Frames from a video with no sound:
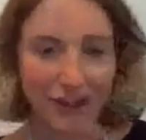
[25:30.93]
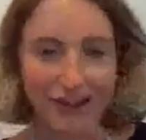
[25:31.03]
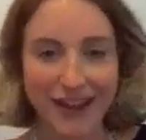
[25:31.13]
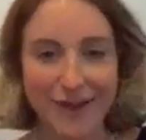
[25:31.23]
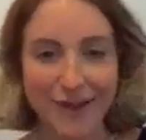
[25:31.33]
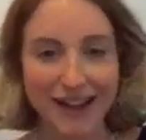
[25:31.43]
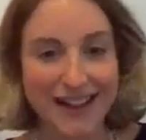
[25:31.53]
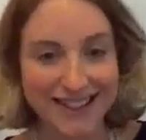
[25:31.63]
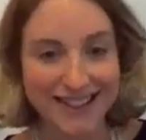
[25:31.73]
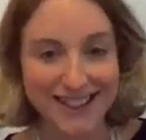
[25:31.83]
Okay, well,
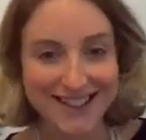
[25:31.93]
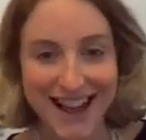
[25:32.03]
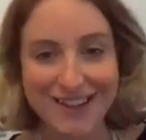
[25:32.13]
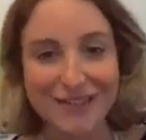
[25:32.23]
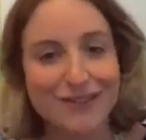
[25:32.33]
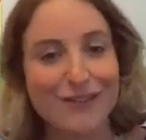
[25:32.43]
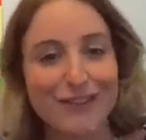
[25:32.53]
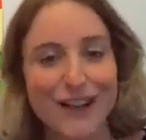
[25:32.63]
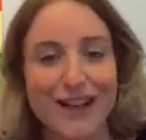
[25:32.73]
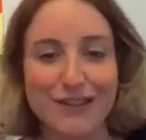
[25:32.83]
as I say,
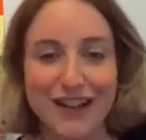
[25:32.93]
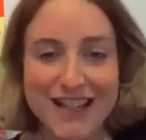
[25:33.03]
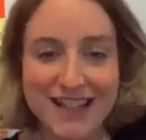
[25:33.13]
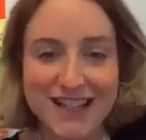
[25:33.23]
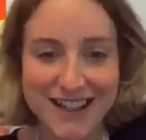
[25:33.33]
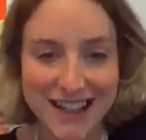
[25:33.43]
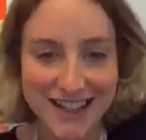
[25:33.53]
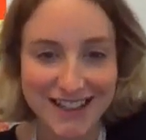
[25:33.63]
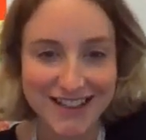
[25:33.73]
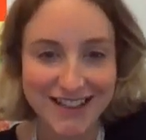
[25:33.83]
feel free to
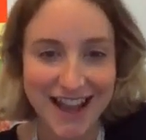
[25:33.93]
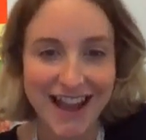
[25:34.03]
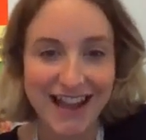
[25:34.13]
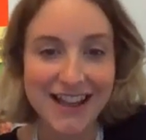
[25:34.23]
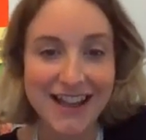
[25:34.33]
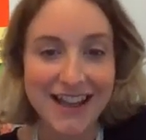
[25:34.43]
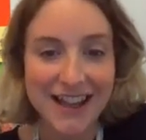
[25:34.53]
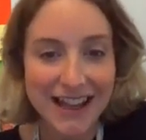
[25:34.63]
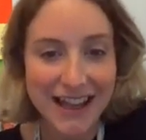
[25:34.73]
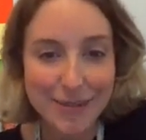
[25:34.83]
send us a
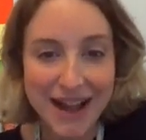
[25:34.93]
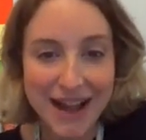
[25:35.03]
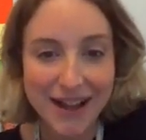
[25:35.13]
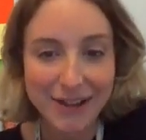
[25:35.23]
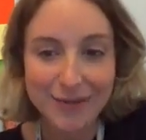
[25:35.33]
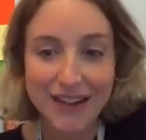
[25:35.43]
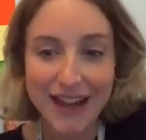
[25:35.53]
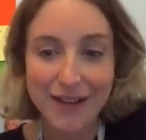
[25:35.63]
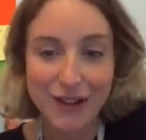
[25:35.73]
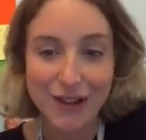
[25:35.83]
email
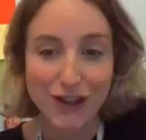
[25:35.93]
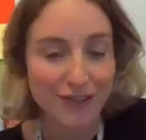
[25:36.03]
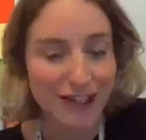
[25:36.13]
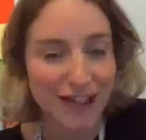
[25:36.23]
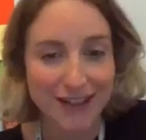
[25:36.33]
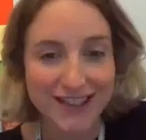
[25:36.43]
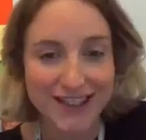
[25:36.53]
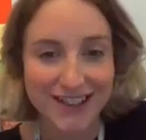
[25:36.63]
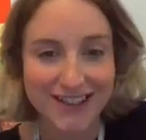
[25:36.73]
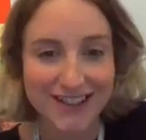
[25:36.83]
if you have any
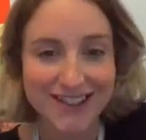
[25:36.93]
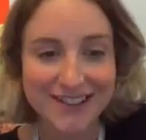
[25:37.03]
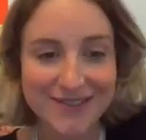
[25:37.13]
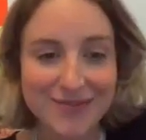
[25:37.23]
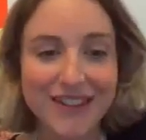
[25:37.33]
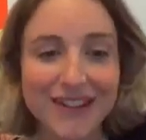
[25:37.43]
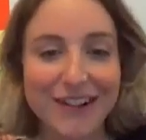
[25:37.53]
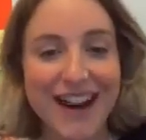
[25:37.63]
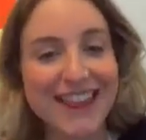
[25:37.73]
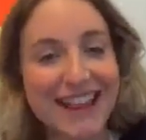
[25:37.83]
questions. All
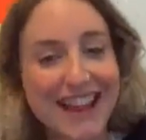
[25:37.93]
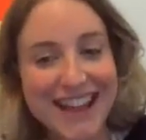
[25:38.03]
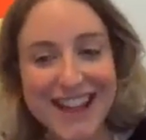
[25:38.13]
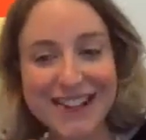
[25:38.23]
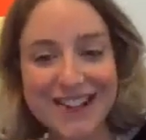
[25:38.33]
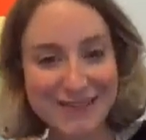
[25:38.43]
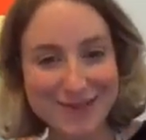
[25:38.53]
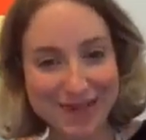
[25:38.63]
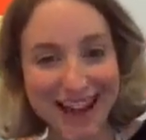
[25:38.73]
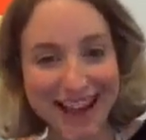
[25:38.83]
right, thank you.
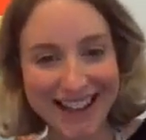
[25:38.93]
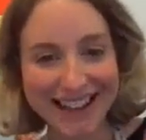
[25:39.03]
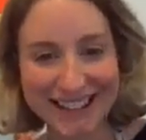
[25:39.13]
Bye.